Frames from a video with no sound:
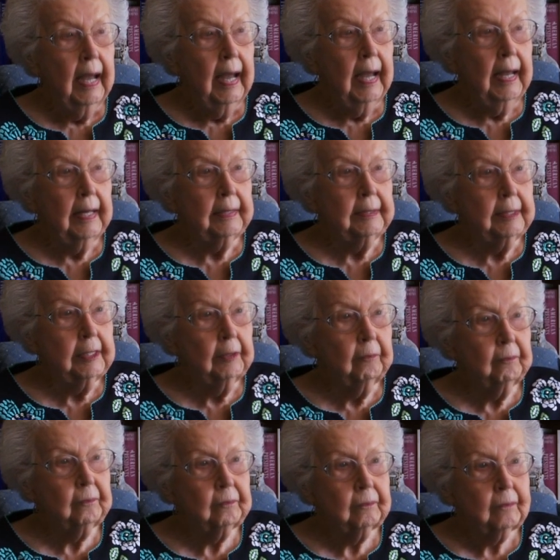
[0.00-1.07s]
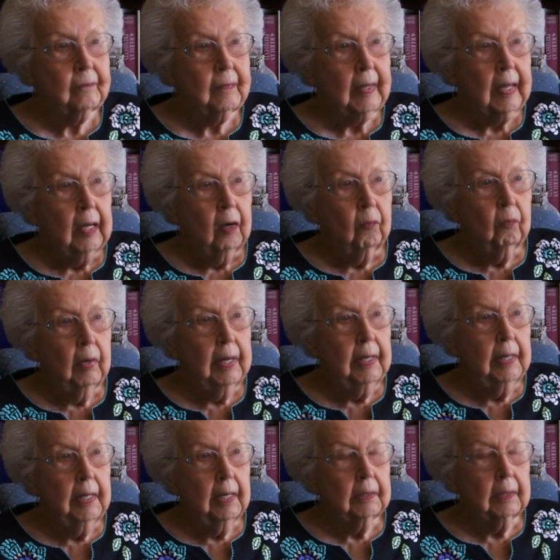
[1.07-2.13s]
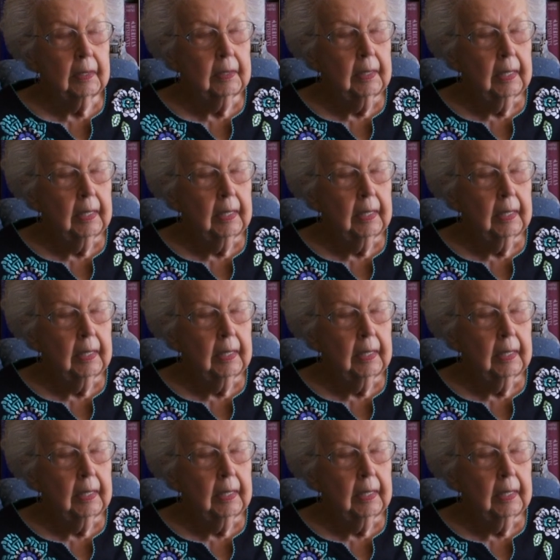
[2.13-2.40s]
And um, we uh,